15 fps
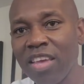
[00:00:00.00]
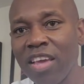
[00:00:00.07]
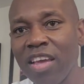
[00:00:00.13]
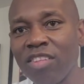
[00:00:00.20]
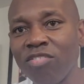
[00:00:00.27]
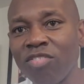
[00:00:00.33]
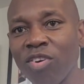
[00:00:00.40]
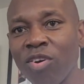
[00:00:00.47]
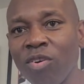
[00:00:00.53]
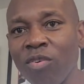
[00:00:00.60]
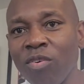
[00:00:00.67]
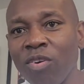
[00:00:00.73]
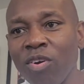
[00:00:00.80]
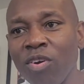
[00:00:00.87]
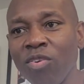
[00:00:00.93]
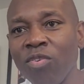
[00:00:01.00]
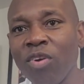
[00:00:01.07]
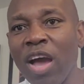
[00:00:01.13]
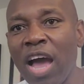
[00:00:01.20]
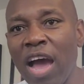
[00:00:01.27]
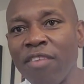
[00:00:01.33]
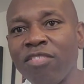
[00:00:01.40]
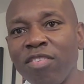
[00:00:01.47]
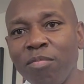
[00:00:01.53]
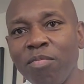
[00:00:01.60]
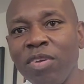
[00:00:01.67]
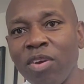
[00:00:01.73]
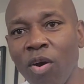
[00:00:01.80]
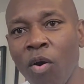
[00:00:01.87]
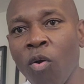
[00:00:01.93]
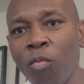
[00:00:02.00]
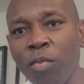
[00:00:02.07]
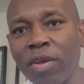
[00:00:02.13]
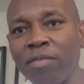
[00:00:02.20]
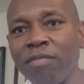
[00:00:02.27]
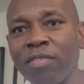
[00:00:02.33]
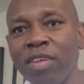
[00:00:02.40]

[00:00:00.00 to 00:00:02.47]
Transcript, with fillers: And so you have to be open